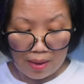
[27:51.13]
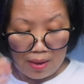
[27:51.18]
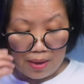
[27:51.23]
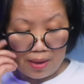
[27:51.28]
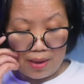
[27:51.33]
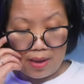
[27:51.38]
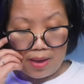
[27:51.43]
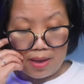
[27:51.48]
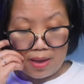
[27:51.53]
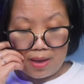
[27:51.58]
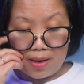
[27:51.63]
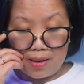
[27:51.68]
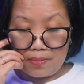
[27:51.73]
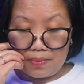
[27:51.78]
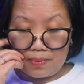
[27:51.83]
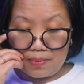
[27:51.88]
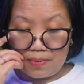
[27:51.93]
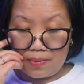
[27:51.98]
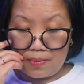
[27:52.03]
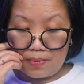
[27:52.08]

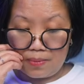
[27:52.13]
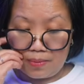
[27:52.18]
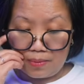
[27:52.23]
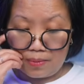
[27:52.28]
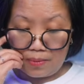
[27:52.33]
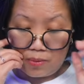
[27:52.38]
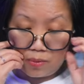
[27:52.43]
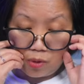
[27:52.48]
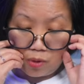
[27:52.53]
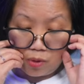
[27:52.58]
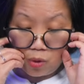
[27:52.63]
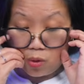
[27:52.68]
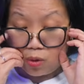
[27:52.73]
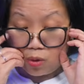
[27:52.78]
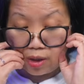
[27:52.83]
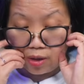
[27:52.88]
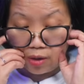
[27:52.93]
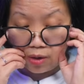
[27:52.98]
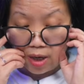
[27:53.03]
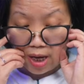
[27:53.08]
or
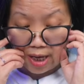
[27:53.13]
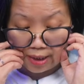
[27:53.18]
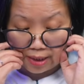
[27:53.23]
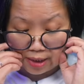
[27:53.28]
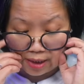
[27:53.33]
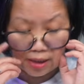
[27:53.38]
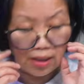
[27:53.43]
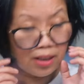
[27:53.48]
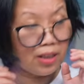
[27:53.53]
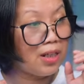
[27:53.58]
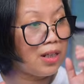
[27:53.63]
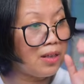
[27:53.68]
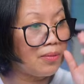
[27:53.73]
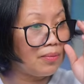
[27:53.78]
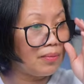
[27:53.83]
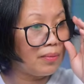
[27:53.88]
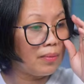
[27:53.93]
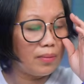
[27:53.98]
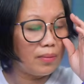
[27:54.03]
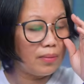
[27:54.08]
artistic.
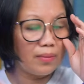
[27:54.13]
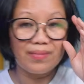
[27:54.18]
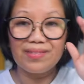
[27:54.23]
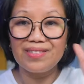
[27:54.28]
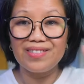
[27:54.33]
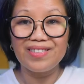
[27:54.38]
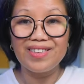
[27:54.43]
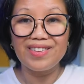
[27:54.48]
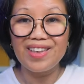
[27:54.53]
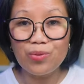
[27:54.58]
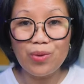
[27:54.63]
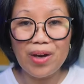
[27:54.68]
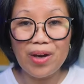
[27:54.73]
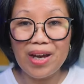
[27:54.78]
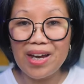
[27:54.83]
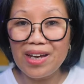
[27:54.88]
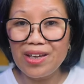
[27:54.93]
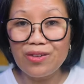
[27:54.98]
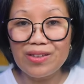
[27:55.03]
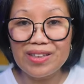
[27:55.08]
That's
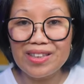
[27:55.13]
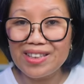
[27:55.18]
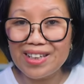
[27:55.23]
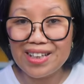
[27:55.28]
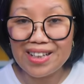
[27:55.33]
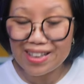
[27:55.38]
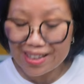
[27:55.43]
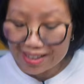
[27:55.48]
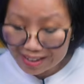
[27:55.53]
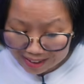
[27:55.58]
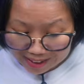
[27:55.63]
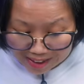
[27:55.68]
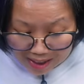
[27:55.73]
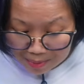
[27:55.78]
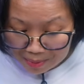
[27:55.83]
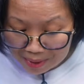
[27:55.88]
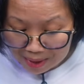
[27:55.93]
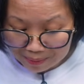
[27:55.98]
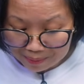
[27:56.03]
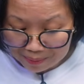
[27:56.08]
where your stickers come
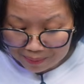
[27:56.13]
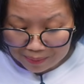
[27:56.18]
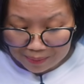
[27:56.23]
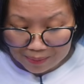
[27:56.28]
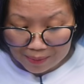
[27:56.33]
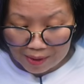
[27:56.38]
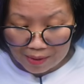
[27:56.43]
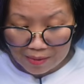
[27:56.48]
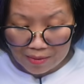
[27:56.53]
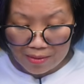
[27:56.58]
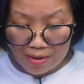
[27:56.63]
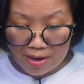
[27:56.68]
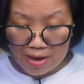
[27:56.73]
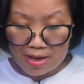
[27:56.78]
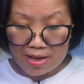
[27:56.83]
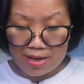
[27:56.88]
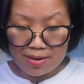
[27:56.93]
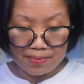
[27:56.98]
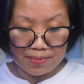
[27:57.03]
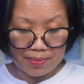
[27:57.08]
in. All
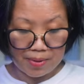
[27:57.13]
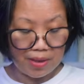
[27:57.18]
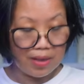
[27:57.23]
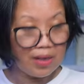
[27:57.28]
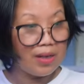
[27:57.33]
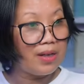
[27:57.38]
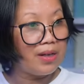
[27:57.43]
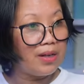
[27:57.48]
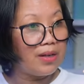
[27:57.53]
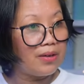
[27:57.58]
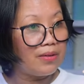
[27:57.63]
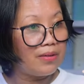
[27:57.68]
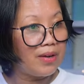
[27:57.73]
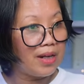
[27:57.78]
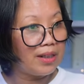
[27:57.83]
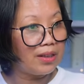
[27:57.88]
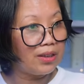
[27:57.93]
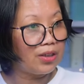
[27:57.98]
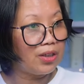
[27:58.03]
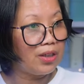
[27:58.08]

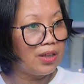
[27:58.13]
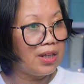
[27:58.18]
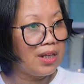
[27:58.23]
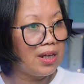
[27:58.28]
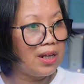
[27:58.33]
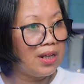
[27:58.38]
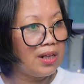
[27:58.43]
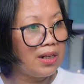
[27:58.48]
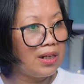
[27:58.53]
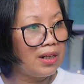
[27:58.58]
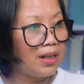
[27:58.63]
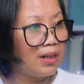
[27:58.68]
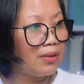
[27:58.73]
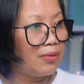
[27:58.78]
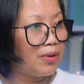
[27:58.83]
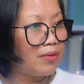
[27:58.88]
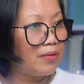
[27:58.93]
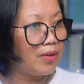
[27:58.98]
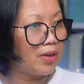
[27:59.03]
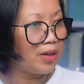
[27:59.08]
right, so then
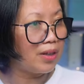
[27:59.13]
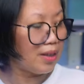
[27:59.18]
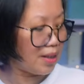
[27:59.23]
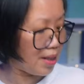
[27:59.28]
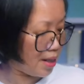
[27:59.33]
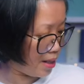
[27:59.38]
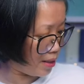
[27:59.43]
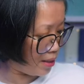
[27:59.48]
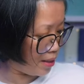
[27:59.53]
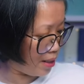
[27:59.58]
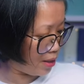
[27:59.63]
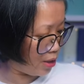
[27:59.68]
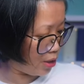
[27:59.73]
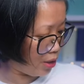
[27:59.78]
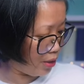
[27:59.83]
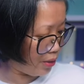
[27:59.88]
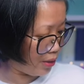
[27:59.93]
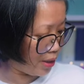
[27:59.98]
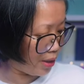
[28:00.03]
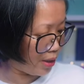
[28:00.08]
we've got that. That's
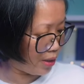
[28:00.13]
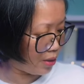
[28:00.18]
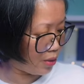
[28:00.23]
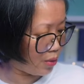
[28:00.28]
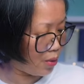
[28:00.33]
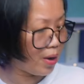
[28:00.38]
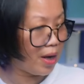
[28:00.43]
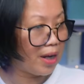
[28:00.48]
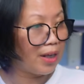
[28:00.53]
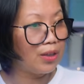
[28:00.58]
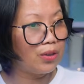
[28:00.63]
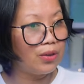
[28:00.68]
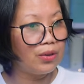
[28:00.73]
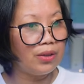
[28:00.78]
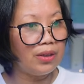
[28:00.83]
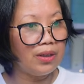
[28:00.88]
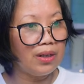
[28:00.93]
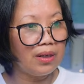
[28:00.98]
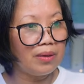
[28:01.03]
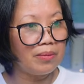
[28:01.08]
looking quite good.
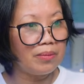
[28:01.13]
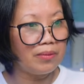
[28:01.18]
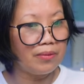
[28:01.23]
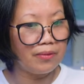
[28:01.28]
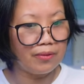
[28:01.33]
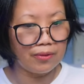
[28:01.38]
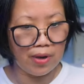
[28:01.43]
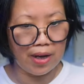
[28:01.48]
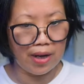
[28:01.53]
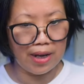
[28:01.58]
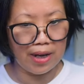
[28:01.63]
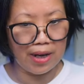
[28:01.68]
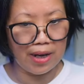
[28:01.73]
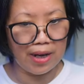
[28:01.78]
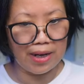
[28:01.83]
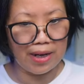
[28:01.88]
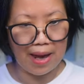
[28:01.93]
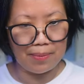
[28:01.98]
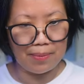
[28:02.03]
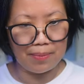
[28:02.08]
I'm quite
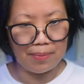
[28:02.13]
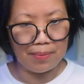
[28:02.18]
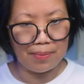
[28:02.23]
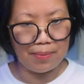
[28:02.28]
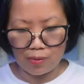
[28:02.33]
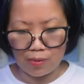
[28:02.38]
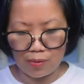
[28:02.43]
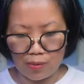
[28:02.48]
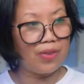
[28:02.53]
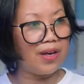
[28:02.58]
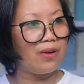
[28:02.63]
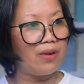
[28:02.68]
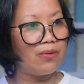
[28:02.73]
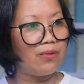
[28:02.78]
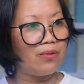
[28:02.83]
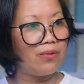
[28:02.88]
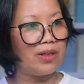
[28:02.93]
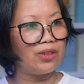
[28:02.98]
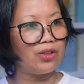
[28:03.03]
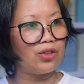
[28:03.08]
happy with that
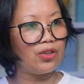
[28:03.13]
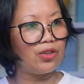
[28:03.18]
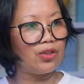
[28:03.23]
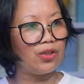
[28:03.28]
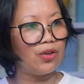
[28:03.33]
one so